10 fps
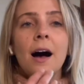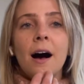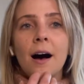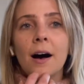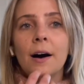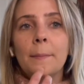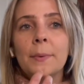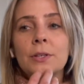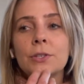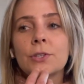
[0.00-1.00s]

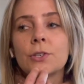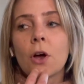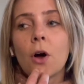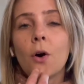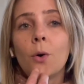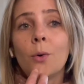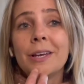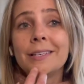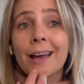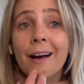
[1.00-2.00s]
So
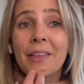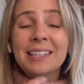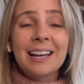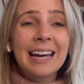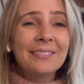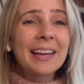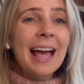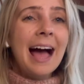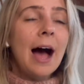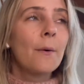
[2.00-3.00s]
yeah, that's kind of like
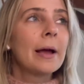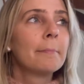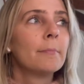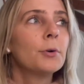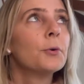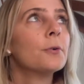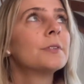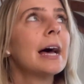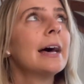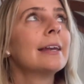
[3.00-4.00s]
how I
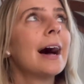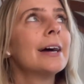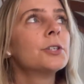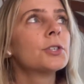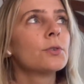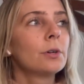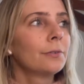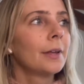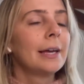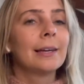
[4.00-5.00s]
moved. And I just sort of
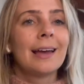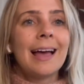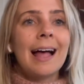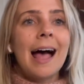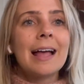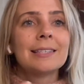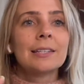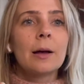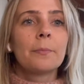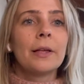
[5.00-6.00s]
like
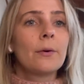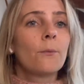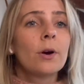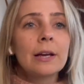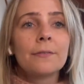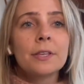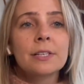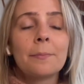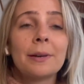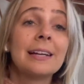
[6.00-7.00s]
ended up like working for this
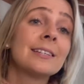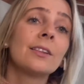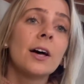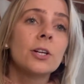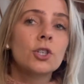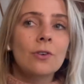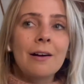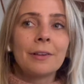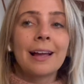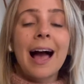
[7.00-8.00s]
company. I did a lot of
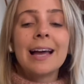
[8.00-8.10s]
traveling.